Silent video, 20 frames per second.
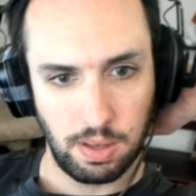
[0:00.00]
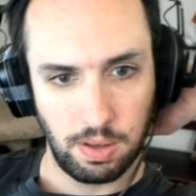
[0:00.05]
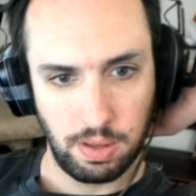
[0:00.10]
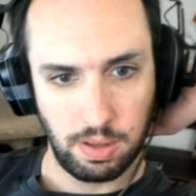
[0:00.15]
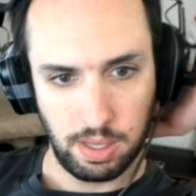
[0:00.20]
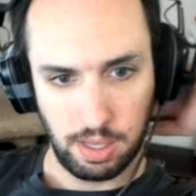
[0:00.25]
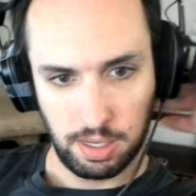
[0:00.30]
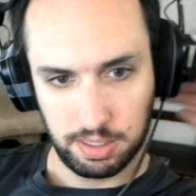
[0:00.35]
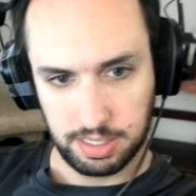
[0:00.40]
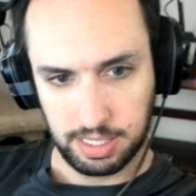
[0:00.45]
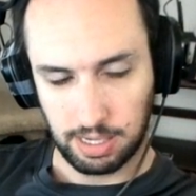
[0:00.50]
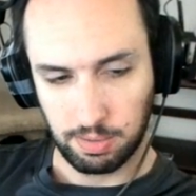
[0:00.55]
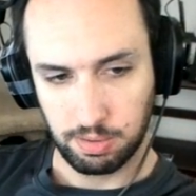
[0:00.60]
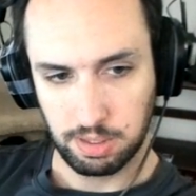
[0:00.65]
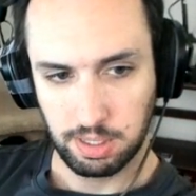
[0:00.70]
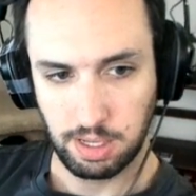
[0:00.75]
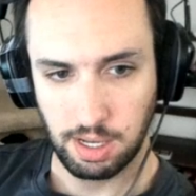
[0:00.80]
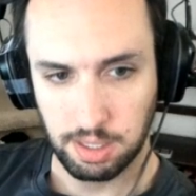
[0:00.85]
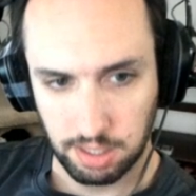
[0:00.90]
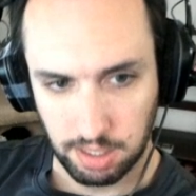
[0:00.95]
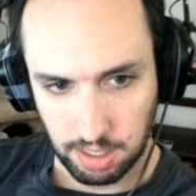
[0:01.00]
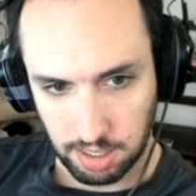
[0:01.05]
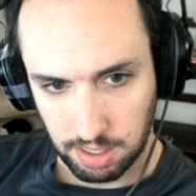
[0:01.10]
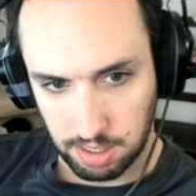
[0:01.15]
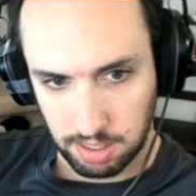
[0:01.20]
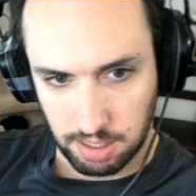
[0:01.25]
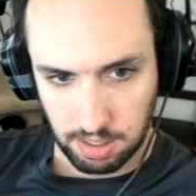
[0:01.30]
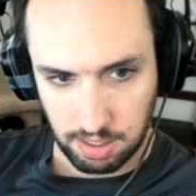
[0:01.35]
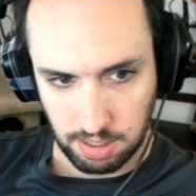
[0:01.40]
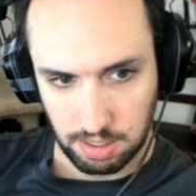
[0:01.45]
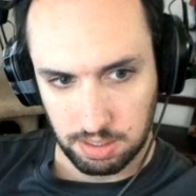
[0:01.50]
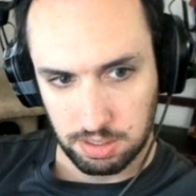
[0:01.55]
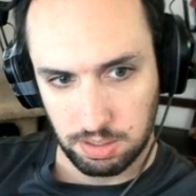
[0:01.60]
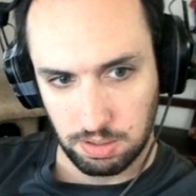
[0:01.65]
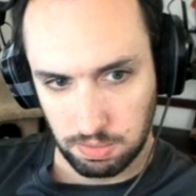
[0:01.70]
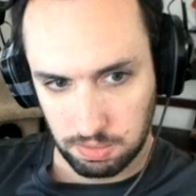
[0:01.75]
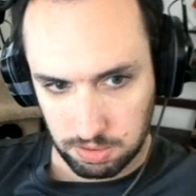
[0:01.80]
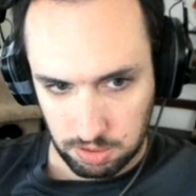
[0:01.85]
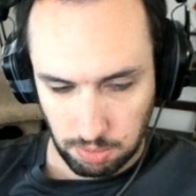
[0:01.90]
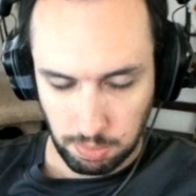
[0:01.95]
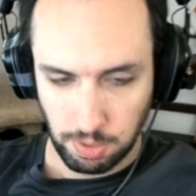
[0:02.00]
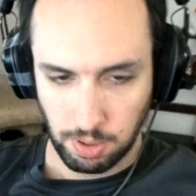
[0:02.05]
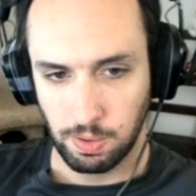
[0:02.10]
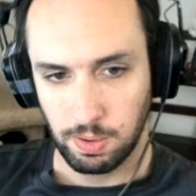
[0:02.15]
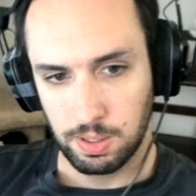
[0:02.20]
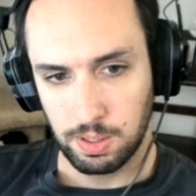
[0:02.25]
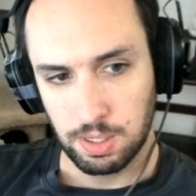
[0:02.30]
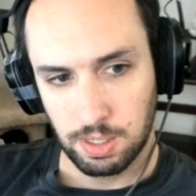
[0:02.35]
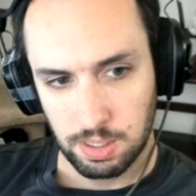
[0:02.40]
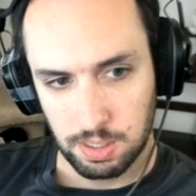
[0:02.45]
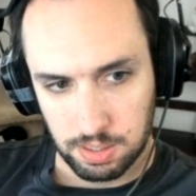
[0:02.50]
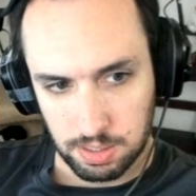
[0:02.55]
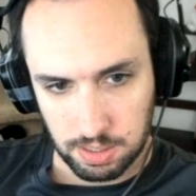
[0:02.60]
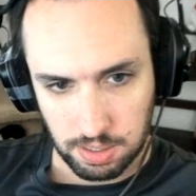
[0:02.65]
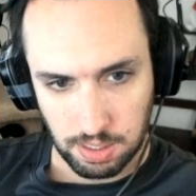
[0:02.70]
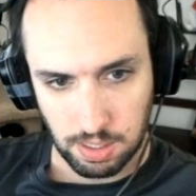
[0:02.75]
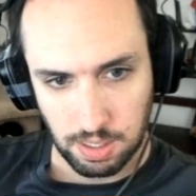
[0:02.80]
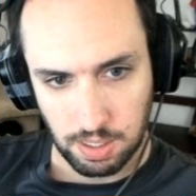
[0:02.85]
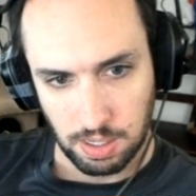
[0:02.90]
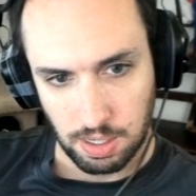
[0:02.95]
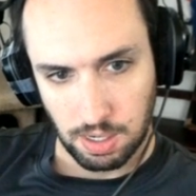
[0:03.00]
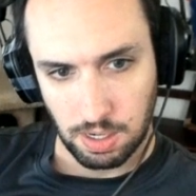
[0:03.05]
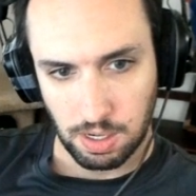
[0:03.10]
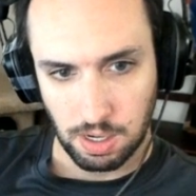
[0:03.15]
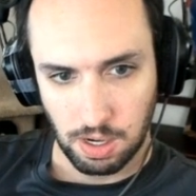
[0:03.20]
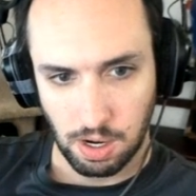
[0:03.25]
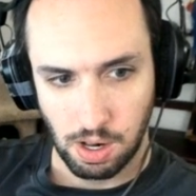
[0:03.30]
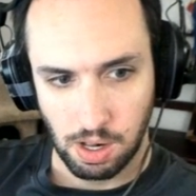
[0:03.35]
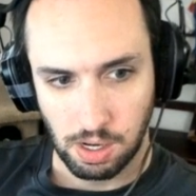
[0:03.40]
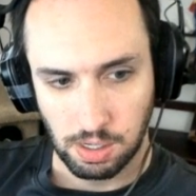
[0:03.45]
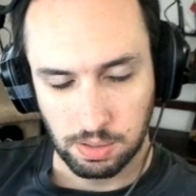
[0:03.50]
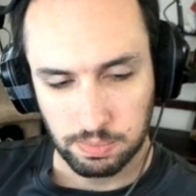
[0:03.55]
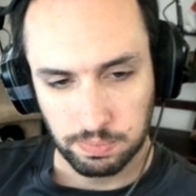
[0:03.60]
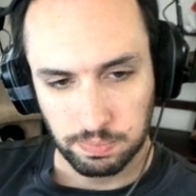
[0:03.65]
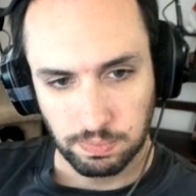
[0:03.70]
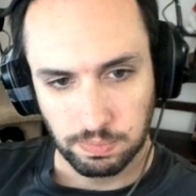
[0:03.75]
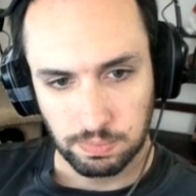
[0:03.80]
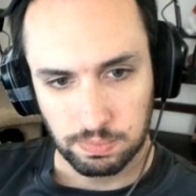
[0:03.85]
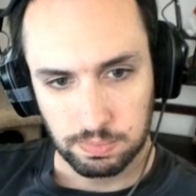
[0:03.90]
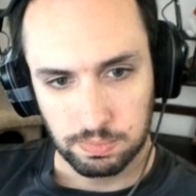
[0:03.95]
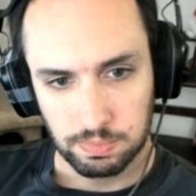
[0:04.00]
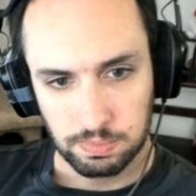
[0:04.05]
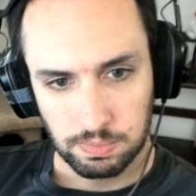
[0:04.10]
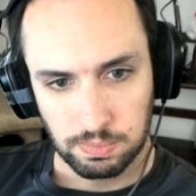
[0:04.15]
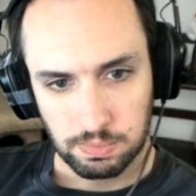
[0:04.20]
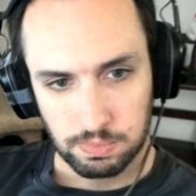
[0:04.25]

Well, I'll attack with the other two super creatures. The other two. Okay.